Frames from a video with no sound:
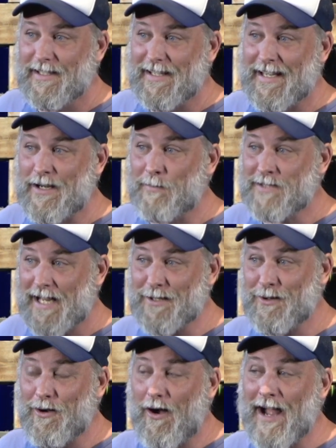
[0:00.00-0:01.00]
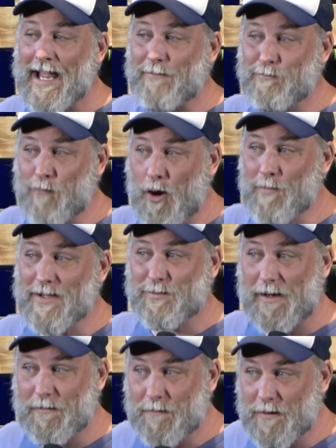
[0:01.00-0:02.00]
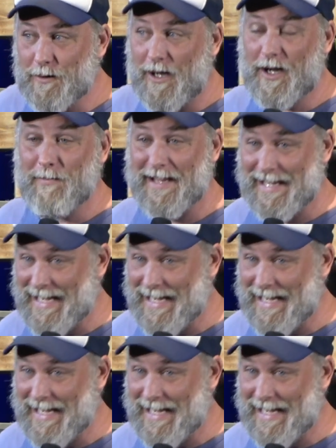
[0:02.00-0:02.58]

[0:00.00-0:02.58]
And I'm telling you, I have moments where I feel like I'm at